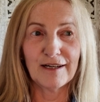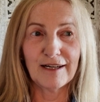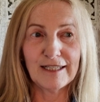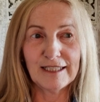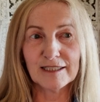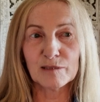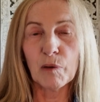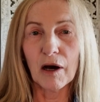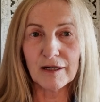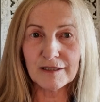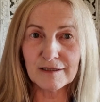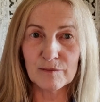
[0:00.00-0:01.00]
And it's
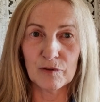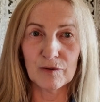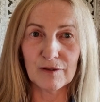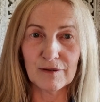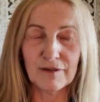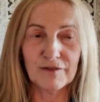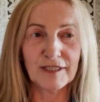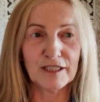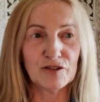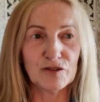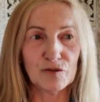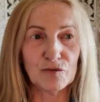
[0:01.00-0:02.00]
possible
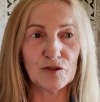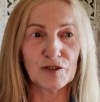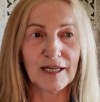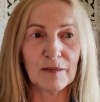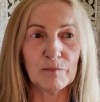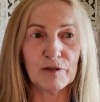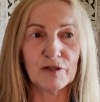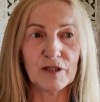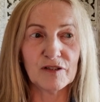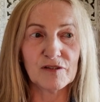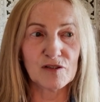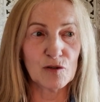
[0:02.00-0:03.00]
that, you know, you can be
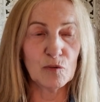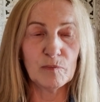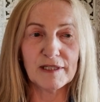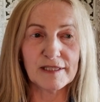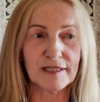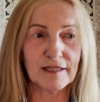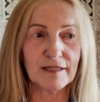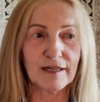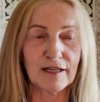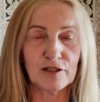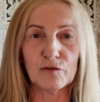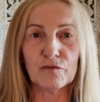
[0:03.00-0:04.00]
so busy
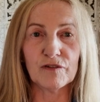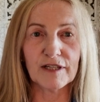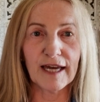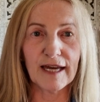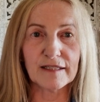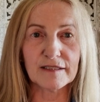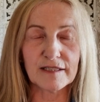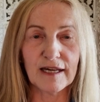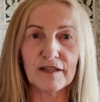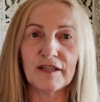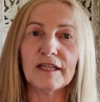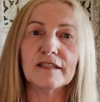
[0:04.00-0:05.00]
and you forget,
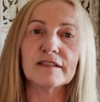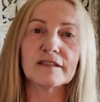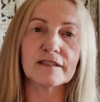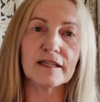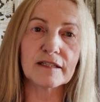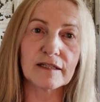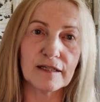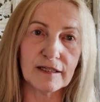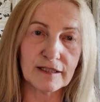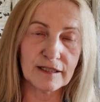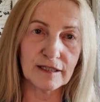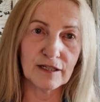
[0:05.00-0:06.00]
and then
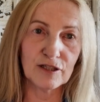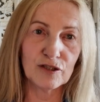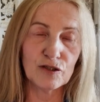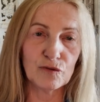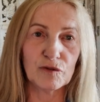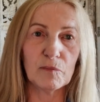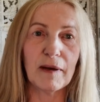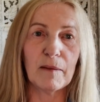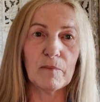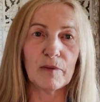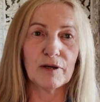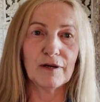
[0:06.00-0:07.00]
suddenly you
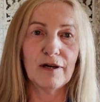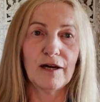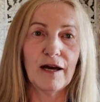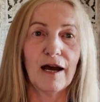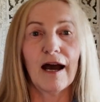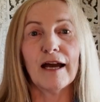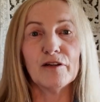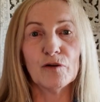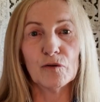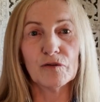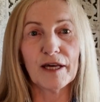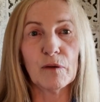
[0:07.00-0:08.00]
remember. I
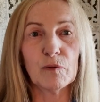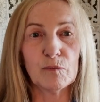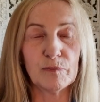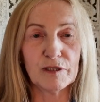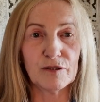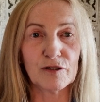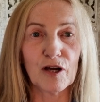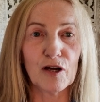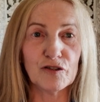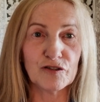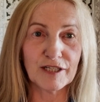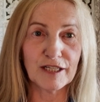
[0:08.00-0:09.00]
know that would be your
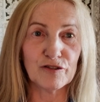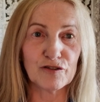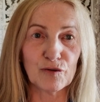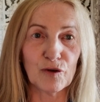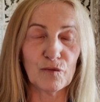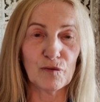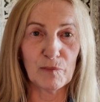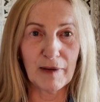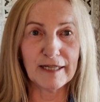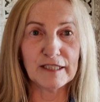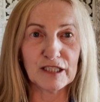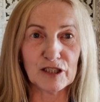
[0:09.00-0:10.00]
guardian angel
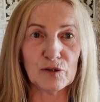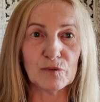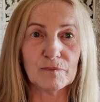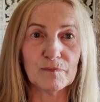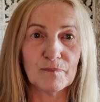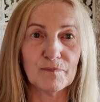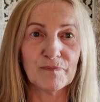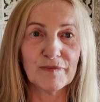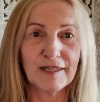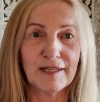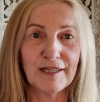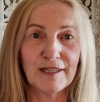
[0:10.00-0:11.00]
reminding you,
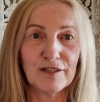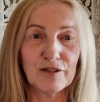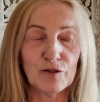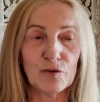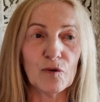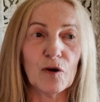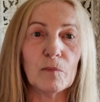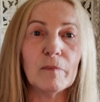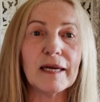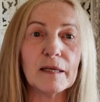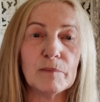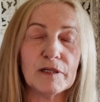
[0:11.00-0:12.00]
you know, or
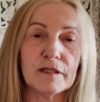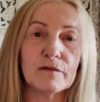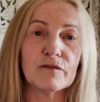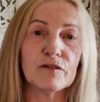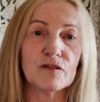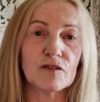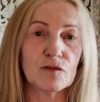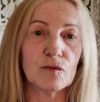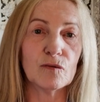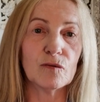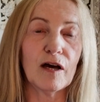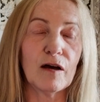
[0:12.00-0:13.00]
maybe even the
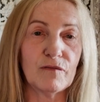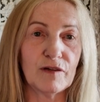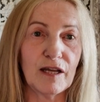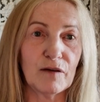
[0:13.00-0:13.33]
soul of a